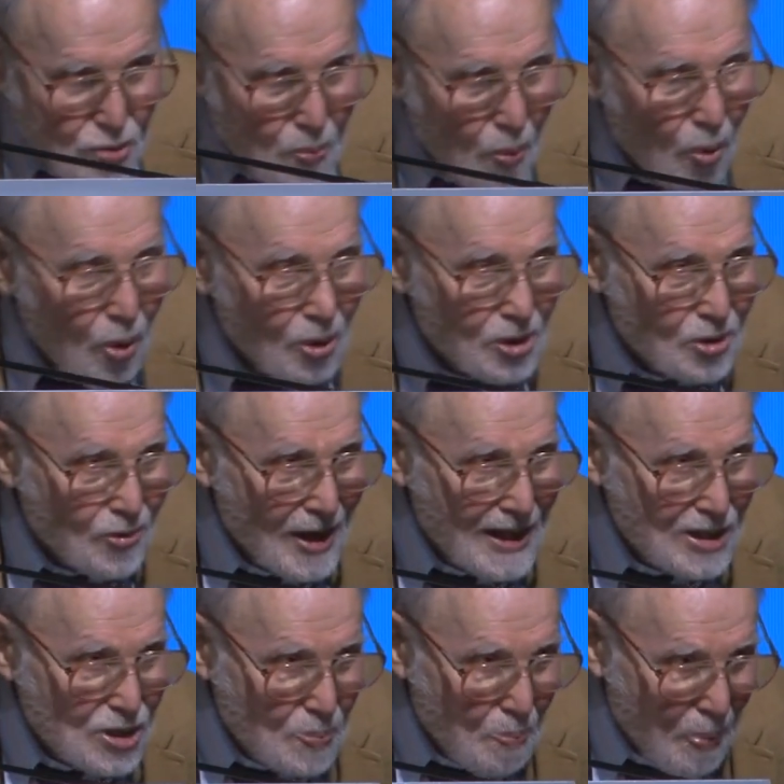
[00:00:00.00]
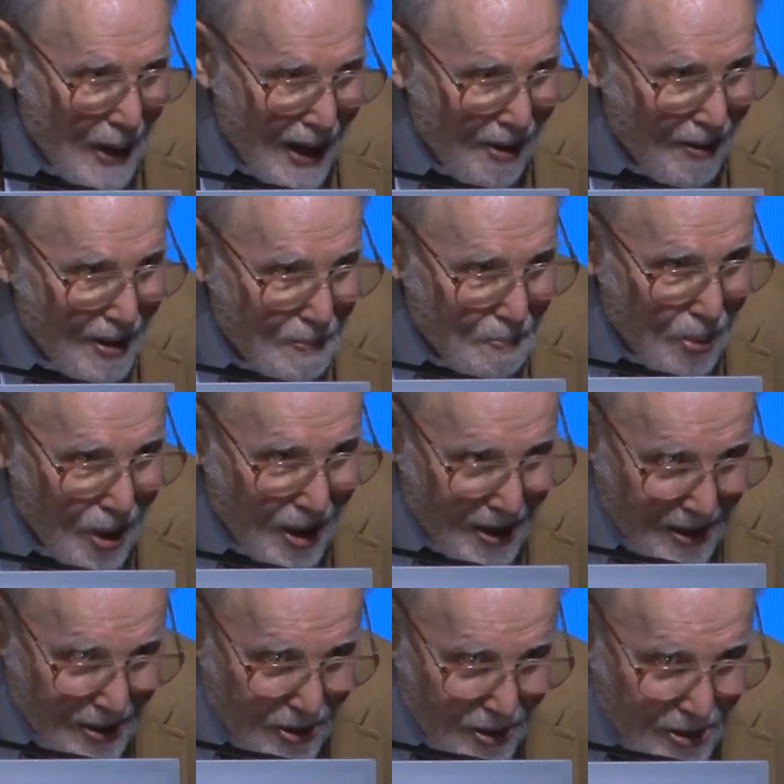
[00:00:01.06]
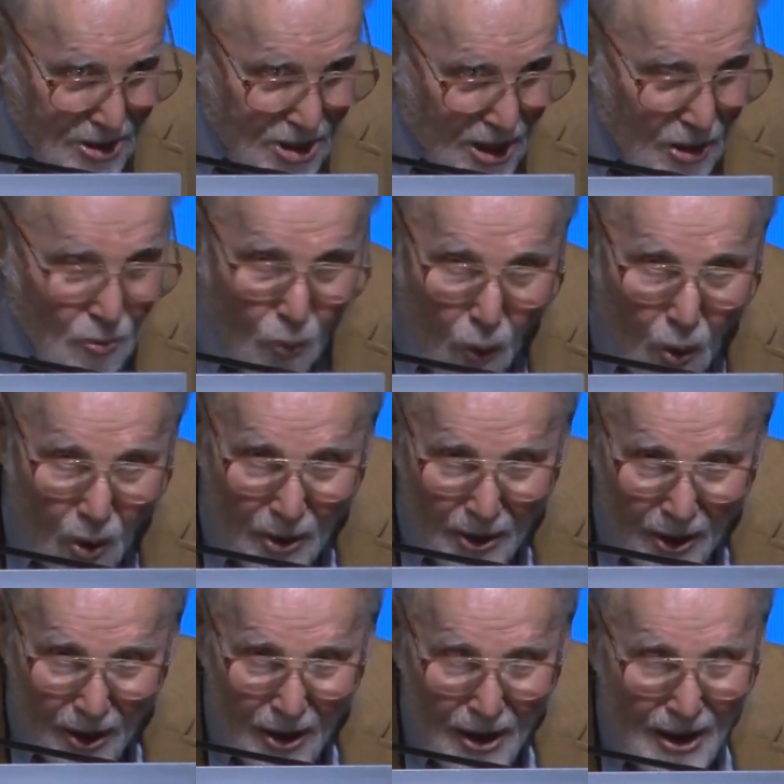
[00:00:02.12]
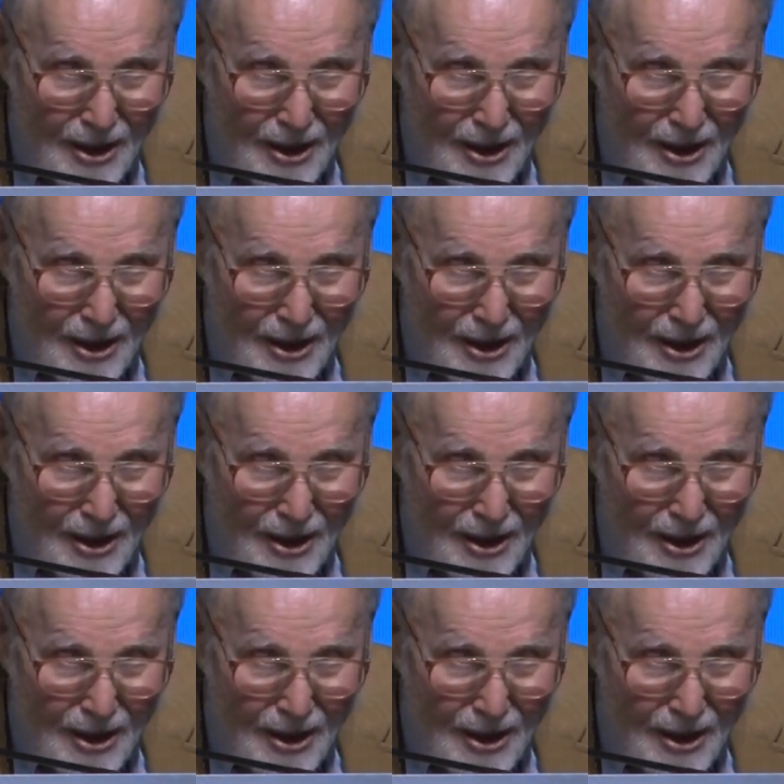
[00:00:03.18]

small transparent particles in water?